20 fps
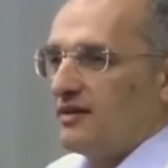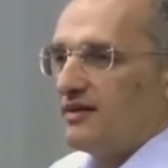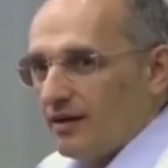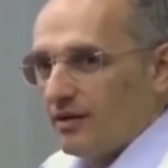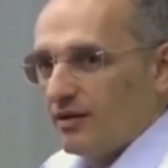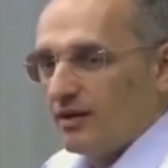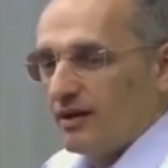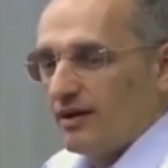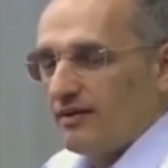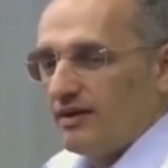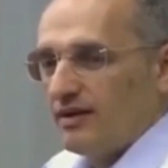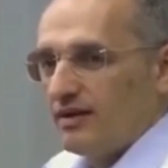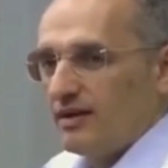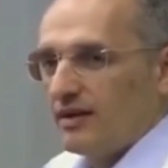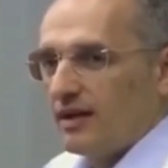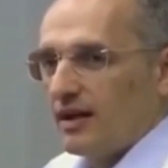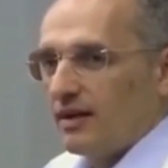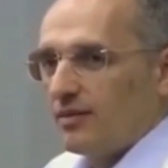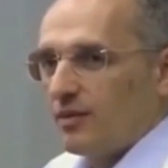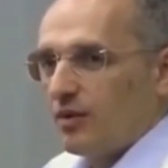It depends
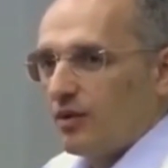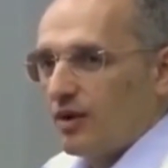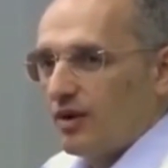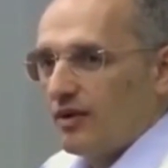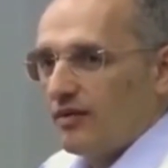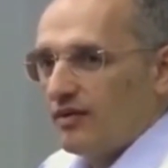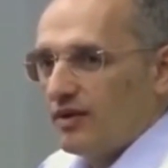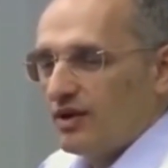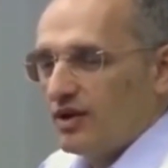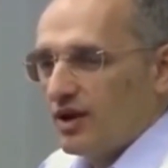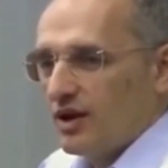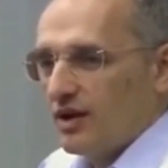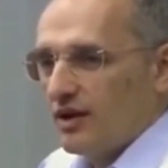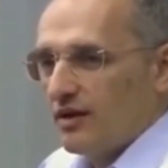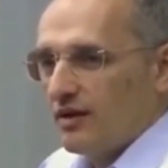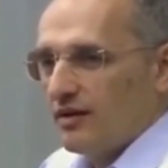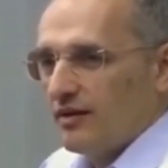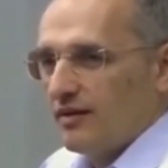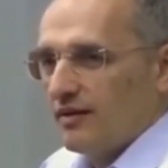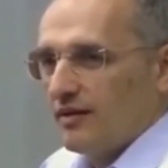on many
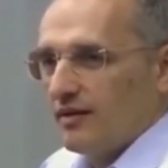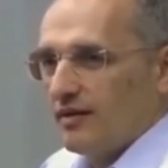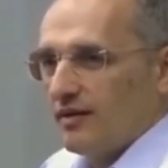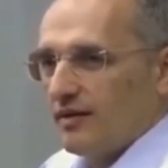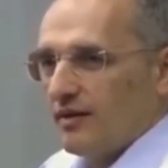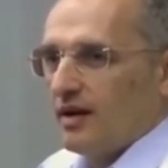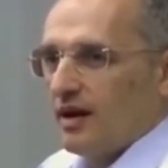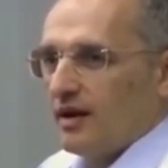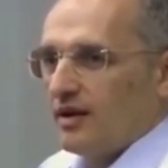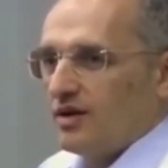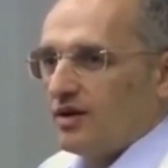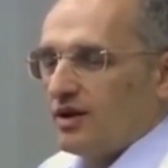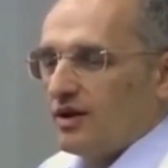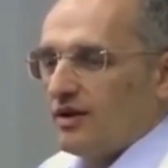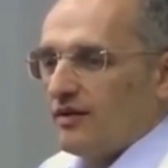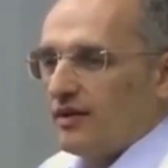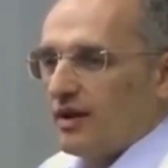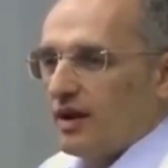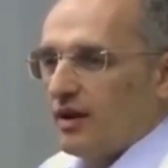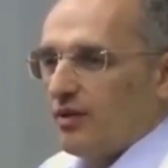factors. Next,
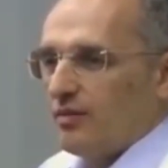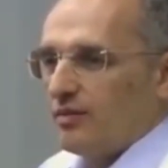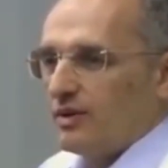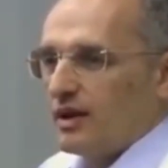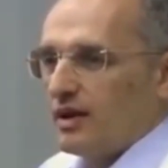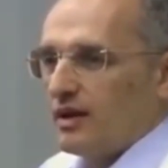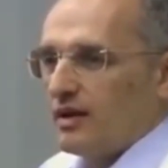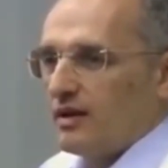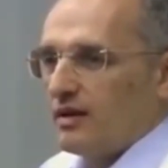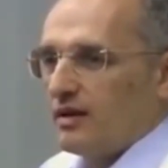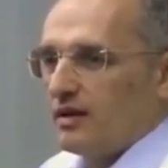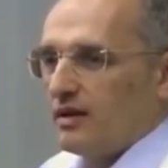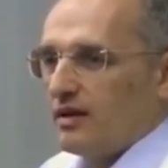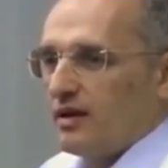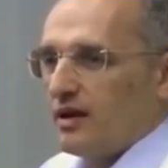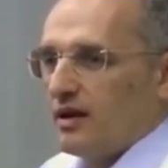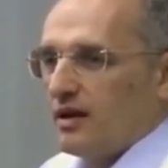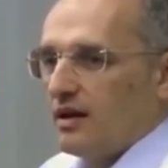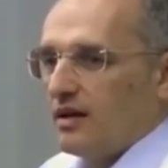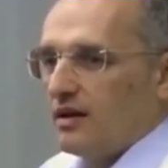in second place,
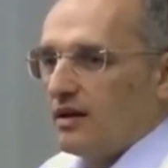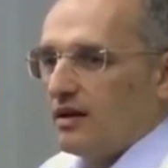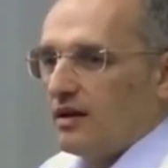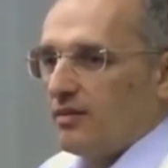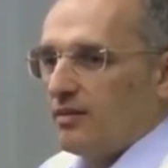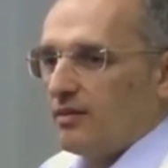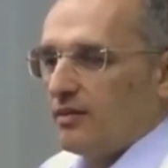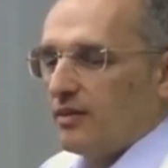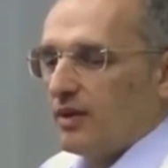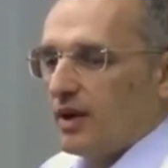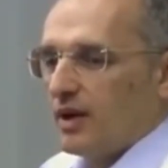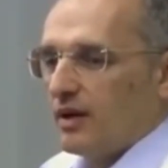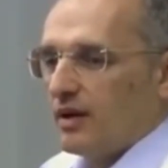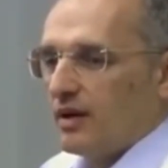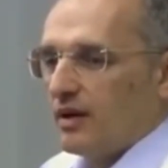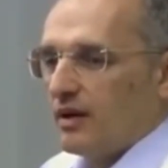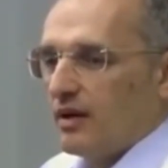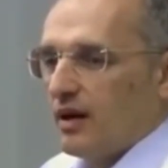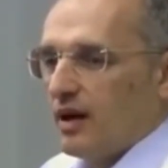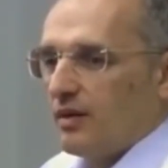is what is conditionally
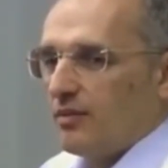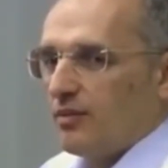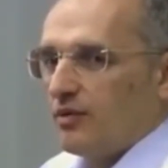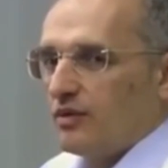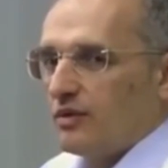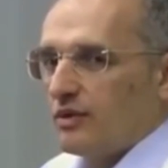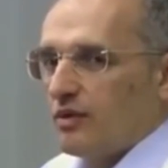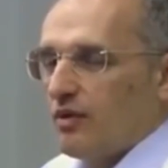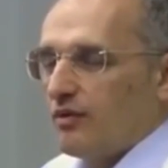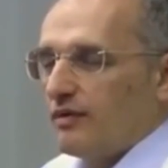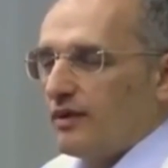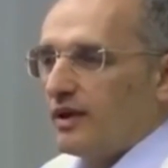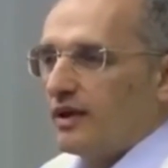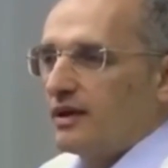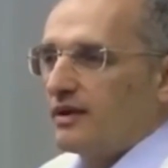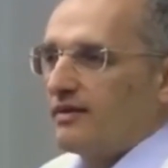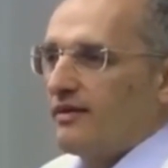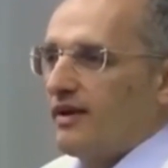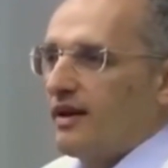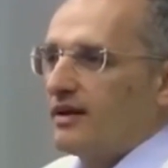called the pranic
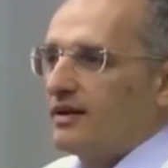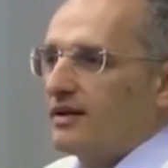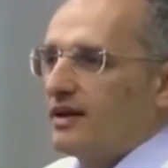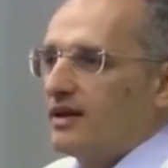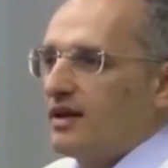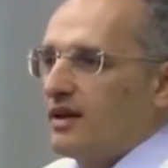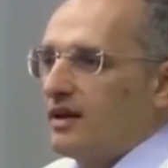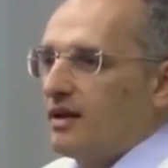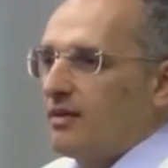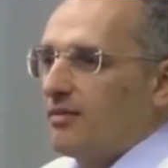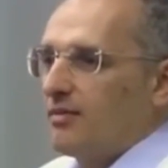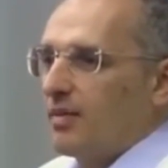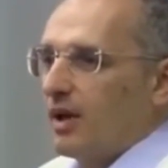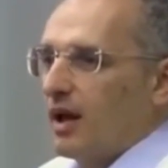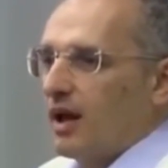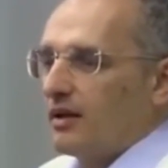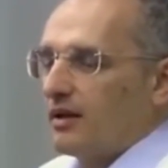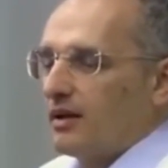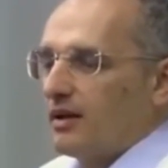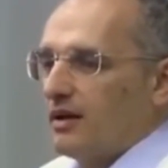body. However, in
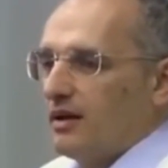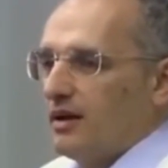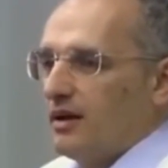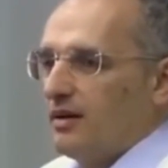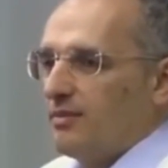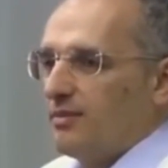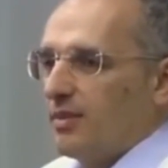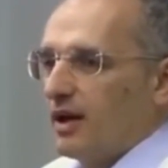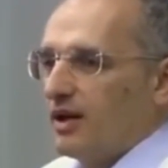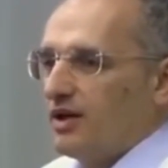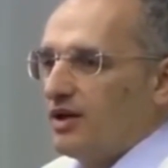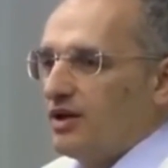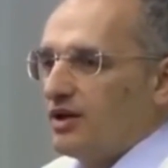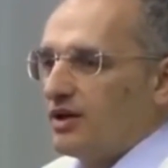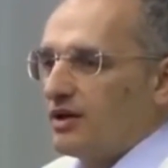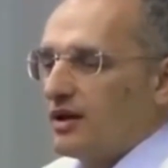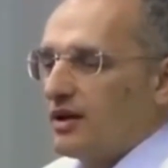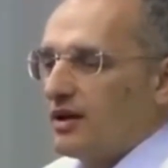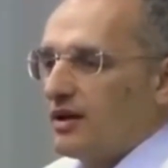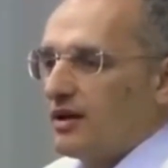essence, there is no
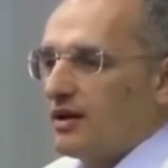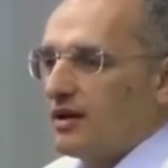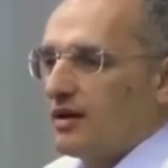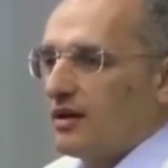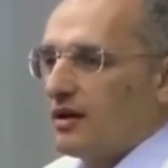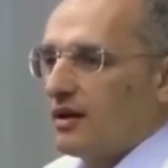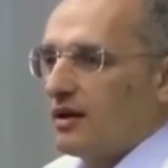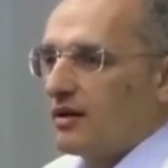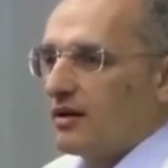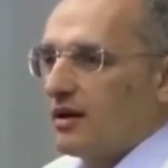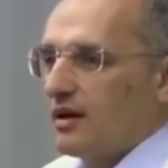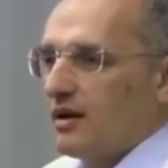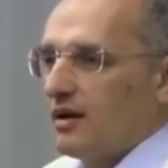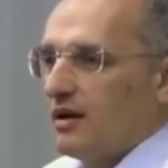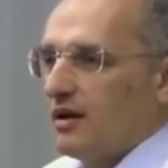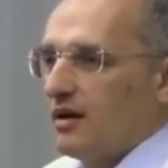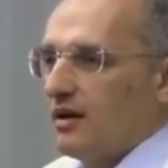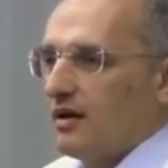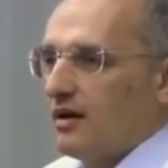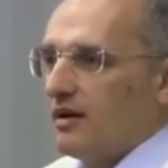such body. It's
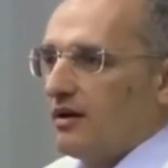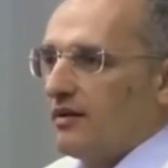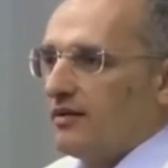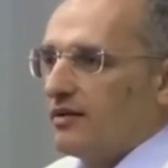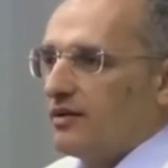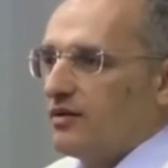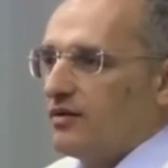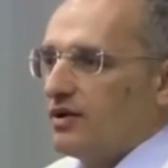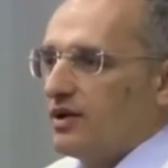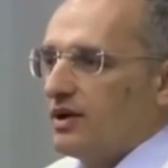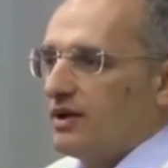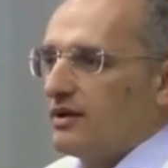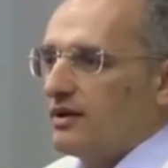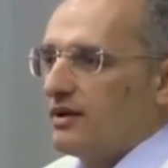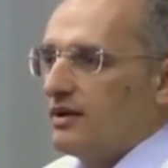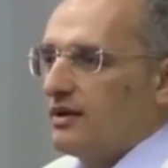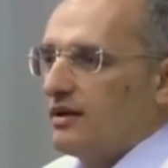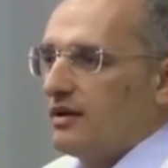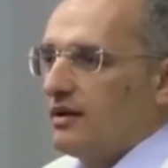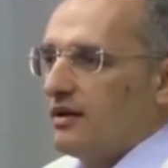simply a person's
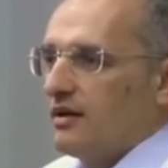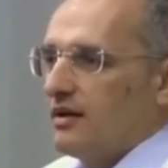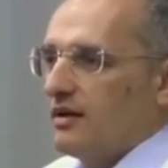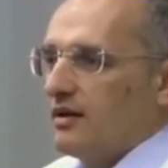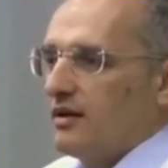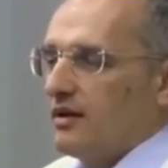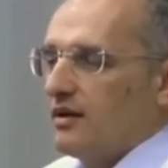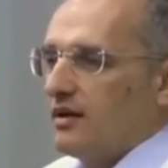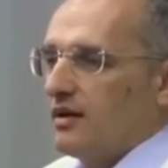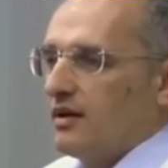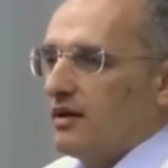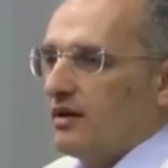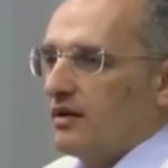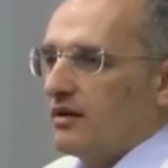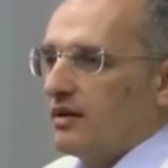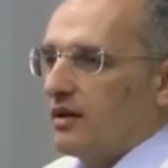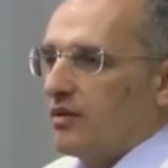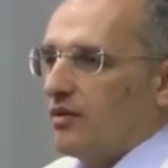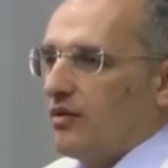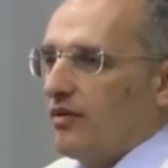subtle energy
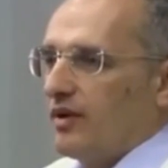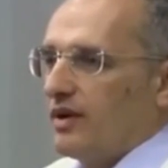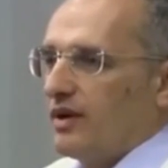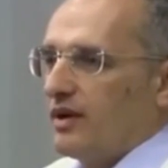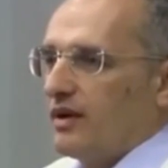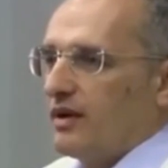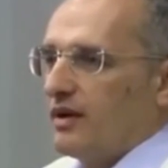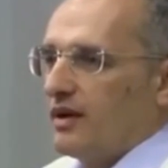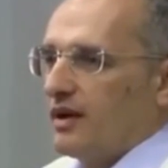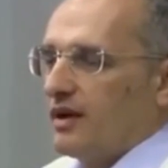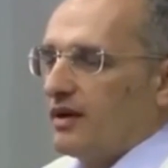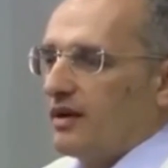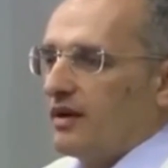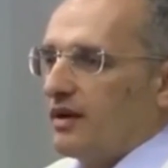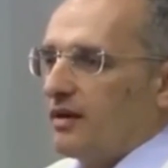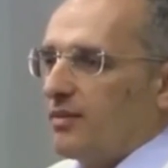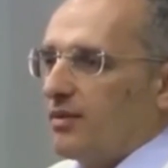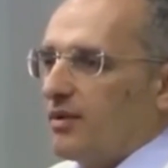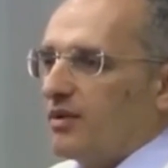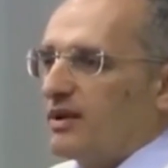conditionally referred to as the
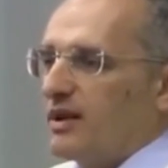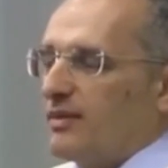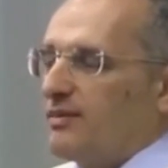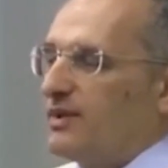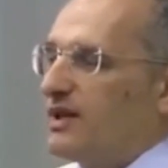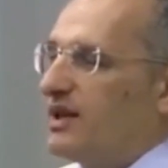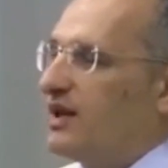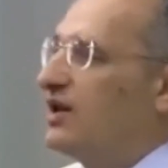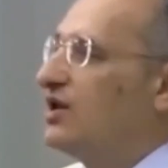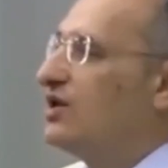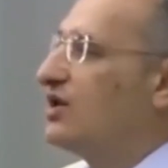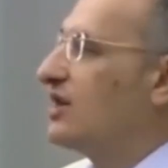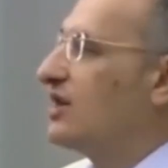prana body.